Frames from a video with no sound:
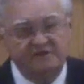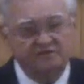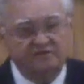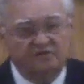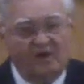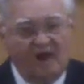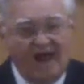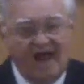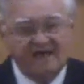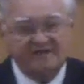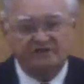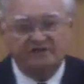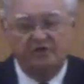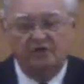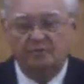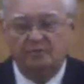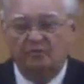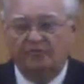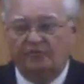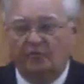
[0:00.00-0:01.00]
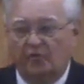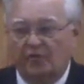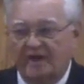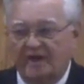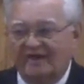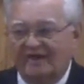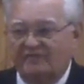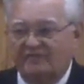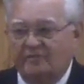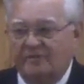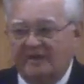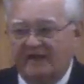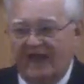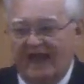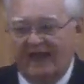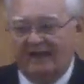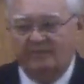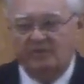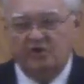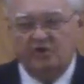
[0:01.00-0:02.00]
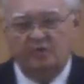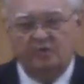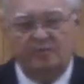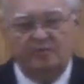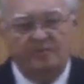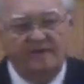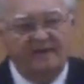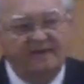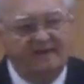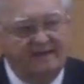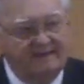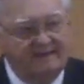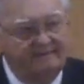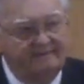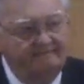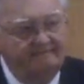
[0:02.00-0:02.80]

Christ knew before he ever became a human being